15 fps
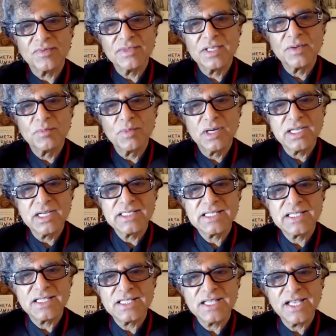The
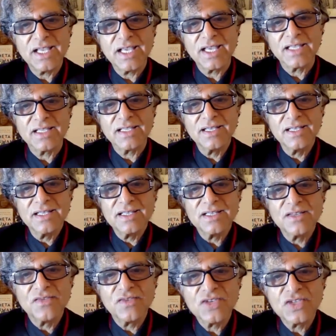birds are singing,
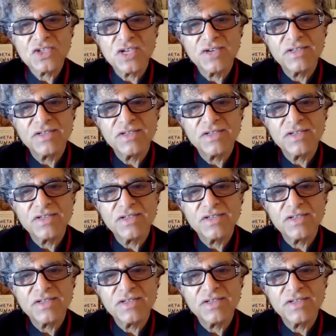the fish are